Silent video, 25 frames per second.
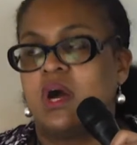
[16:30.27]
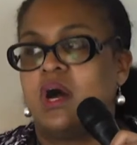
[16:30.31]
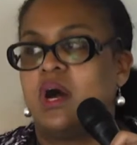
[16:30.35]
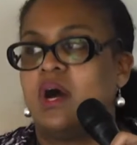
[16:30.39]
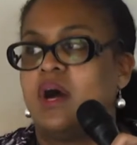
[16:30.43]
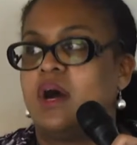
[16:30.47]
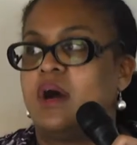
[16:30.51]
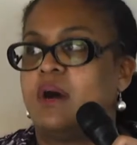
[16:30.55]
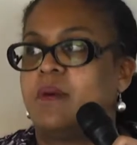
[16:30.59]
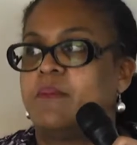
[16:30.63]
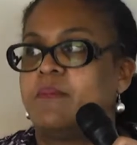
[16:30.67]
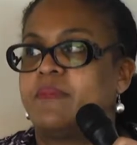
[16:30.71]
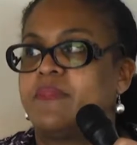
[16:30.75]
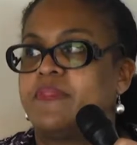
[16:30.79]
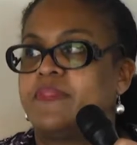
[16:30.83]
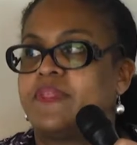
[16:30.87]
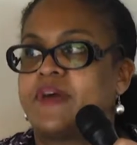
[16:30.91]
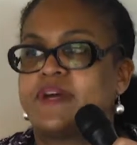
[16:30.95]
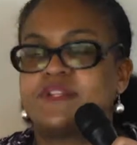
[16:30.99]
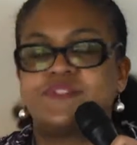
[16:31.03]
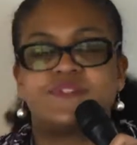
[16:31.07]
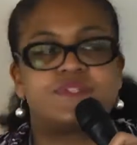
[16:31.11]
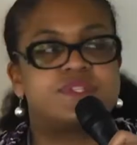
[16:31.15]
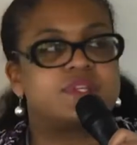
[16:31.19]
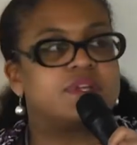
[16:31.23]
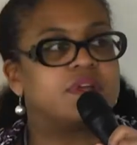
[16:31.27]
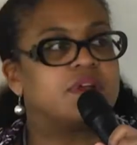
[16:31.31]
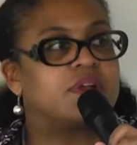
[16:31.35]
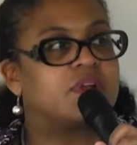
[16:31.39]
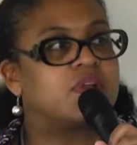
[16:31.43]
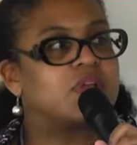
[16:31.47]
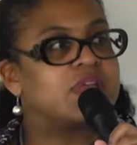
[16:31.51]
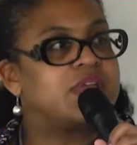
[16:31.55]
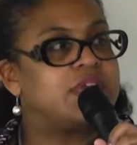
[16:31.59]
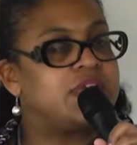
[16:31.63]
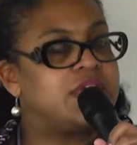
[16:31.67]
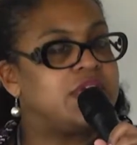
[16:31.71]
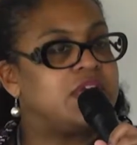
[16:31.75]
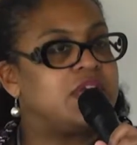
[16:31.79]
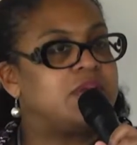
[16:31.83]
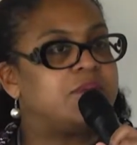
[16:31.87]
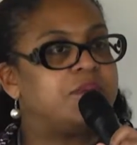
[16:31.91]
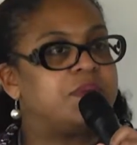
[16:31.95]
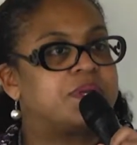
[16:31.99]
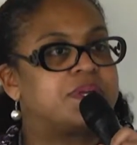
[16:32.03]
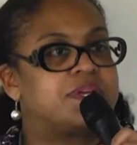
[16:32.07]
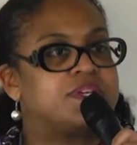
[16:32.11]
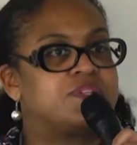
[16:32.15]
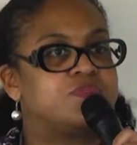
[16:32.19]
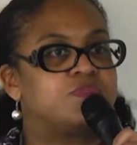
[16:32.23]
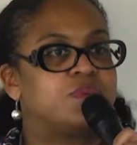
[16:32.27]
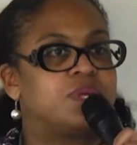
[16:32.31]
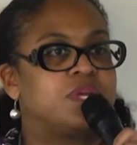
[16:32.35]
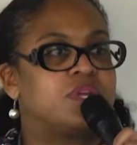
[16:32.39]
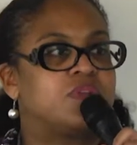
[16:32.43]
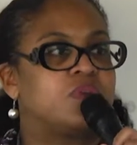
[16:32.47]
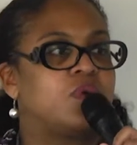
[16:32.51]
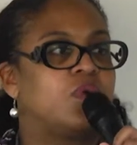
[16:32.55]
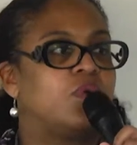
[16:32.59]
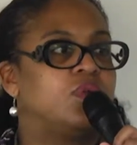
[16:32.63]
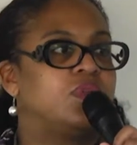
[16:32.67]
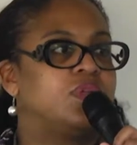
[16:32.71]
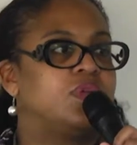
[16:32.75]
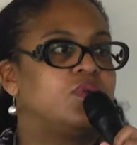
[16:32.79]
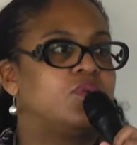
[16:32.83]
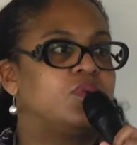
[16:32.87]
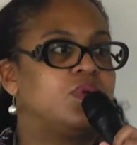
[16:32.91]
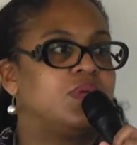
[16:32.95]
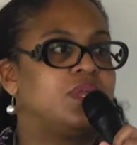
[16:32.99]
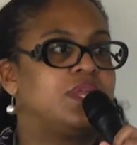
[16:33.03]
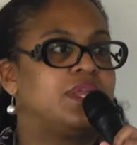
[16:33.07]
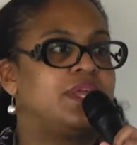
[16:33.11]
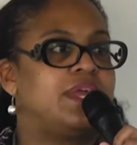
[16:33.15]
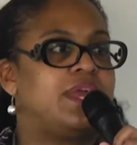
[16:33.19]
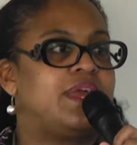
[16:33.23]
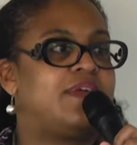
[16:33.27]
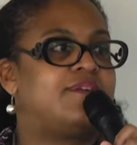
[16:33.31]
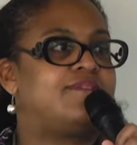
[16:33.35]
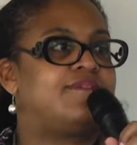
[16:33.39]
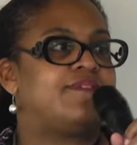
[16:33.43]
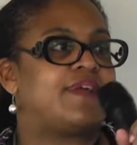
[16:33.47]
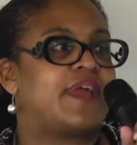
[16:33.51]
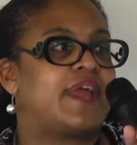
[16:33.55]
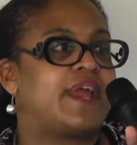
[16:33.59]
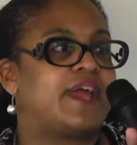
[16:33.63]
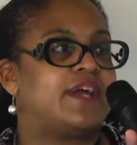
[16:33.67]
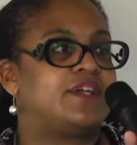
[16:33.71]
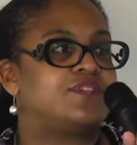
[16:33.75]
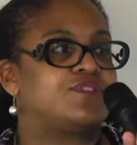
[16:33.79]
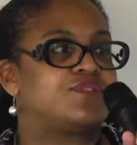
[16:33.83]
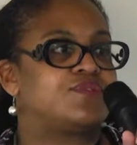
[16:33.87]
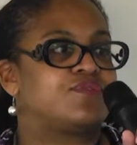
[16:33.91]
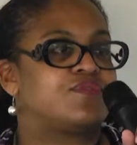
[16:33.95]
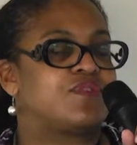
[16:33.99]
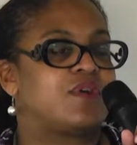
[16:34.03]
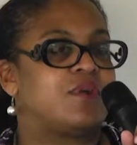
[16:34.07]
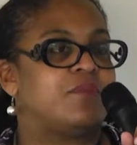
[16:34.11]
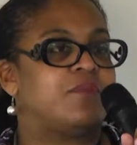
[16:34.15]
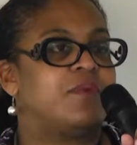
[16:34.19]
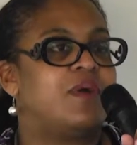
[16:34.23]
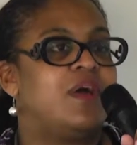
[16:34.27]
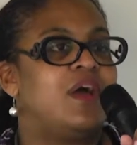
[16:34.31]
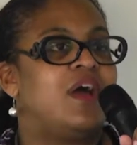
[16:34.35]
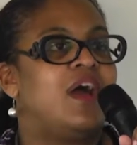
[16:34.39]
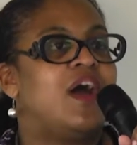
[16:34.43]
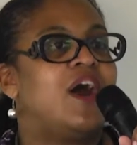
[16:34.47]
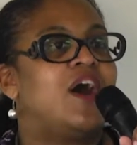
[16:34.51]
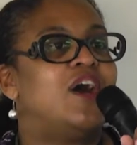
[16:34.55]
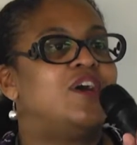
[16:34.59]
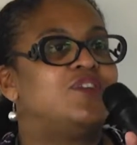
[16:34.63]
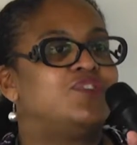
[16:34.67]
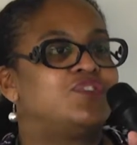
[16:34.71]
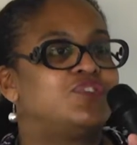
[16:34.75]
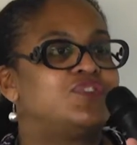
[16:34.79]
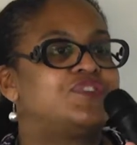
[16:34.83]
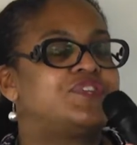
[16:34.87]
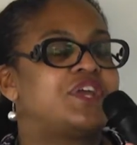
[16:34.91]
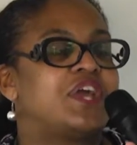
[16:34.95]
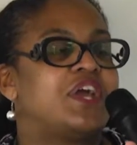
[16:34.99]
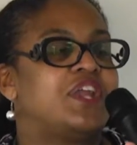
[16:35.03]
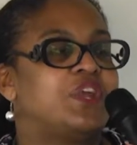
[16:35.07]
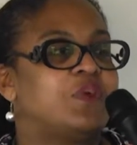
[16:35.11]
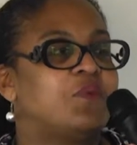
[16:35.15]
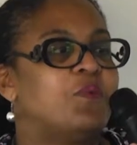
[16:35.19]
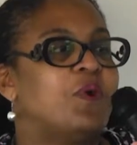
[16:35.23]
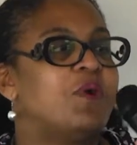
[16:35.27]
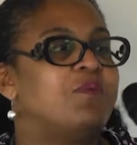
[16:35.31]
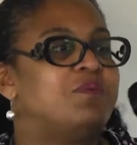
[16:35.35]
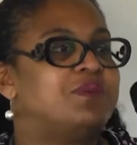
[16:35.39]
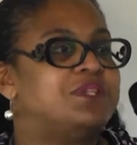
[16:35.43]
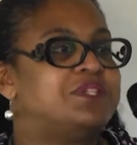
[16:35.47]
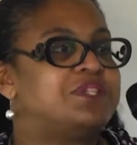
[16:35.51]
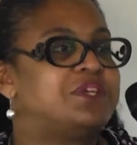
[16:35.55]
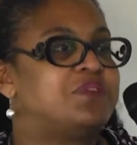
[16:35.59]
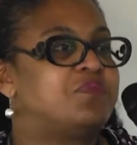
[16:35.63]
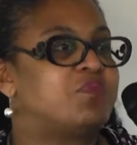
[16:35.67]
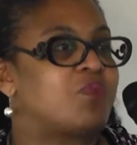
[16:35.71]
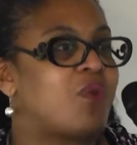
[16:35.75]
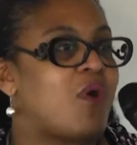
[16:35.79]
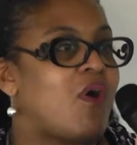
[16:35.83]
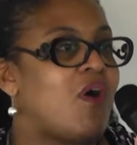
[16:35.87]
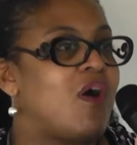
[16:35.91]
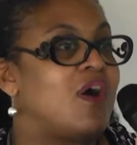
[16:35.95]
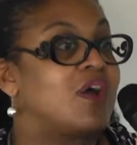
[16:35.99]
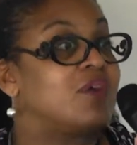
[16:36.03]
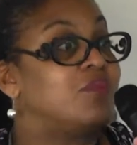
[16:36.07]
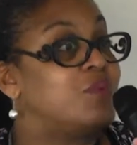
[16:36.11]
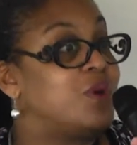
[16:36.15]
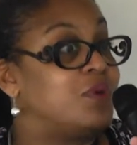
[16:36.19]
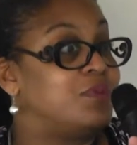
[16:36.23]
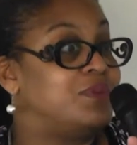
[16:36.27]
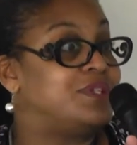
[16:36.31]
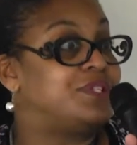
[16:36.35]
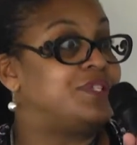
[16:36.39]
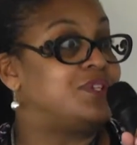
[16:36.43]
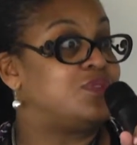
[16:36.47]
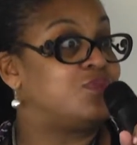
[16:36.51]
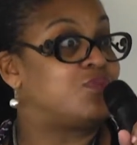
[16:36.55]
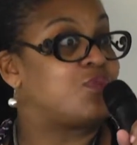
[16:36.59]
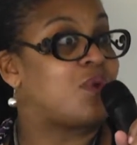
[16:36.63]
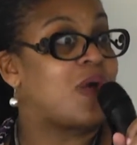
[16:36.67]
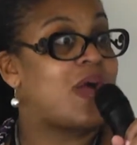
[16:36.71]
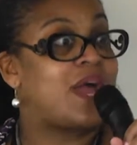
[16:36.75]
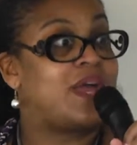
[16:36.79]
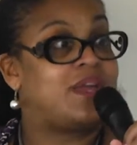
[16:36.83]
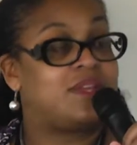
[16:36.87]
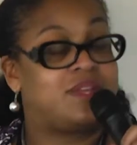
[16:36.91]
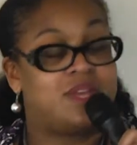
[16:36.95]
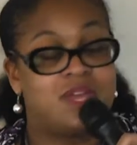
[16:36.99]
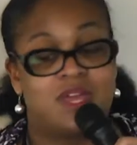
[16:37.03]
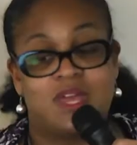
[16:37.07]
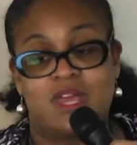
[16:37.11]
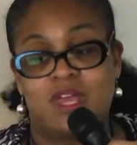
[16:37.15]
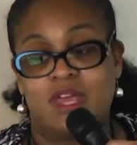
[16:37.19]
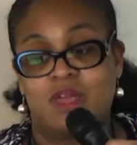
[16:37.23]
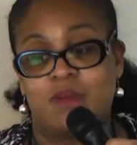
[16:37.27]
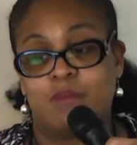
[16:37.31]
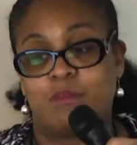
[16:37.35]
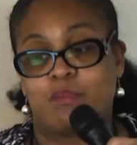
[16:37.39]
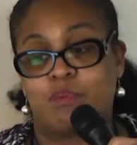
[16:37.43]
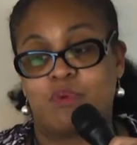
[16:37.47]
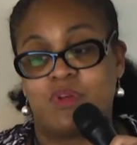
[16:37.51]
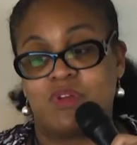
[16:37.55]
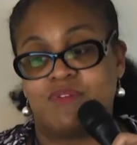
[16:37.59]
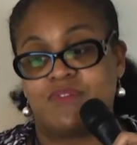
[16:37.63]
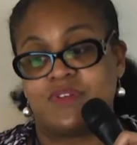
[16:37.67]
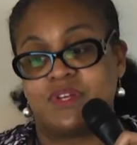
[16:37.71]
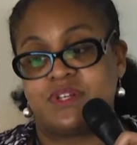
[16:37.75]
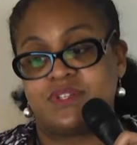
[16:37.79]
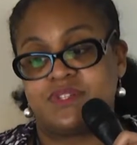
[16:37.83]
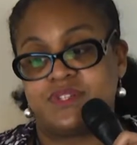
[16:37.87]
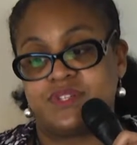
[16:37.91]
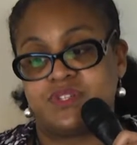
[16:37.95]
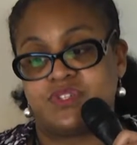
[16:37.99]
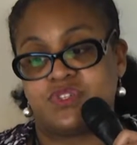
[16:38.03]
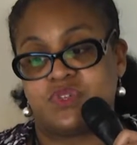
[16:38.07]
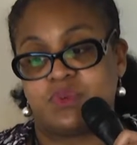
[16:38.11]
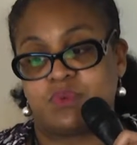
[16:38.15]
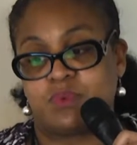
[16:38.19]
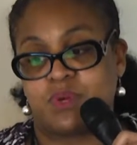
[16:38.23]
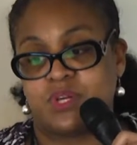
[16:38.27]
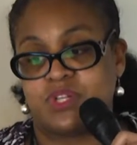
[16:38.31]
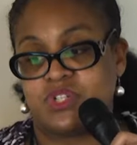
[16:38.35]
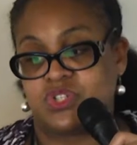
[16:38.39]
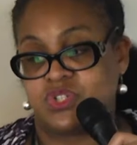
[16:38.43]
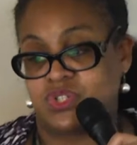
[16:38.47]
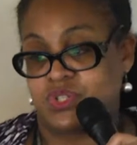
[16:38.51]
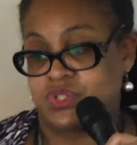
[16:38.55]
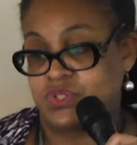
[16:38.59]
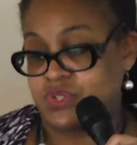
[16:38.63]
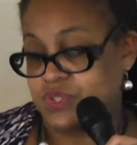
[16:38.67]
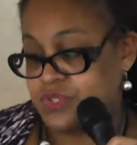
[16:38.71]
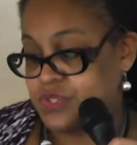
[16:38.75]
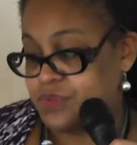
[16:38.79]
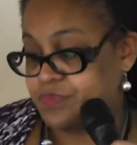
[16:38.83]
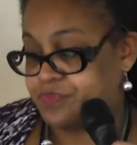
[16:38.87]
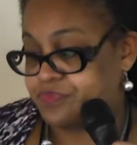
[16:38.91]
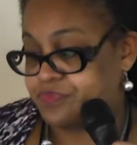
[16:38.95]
That's key because we can only really advance from understanding what we did wrong and what we did right in previous situations.